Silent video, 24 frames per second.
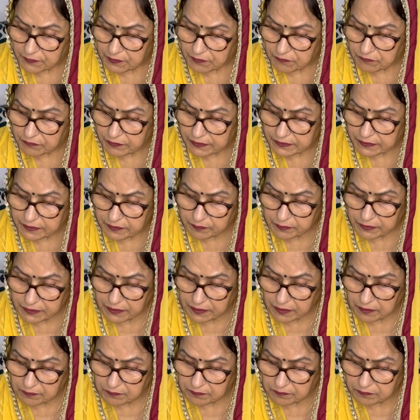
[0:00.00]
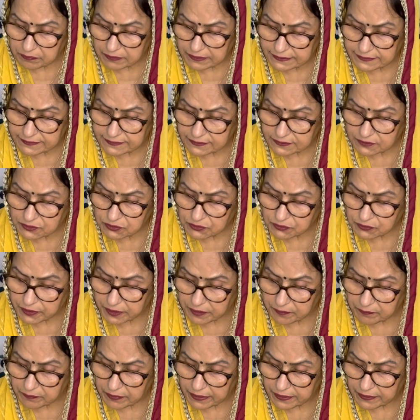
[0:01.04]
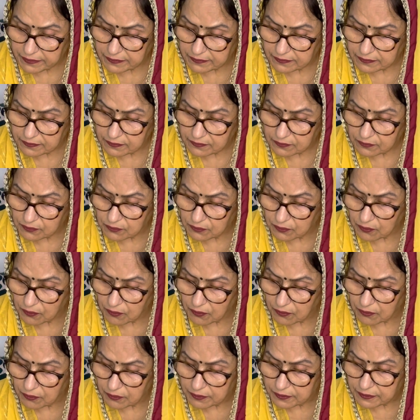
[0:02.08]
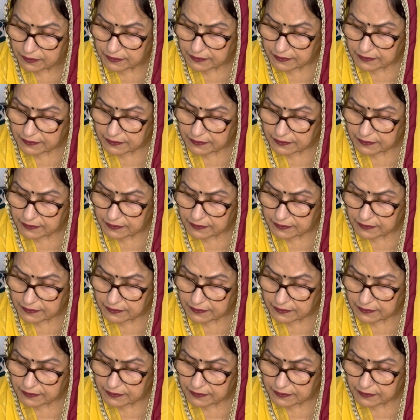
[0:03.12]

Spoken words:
When they become pleasing to thy mind, O Lord,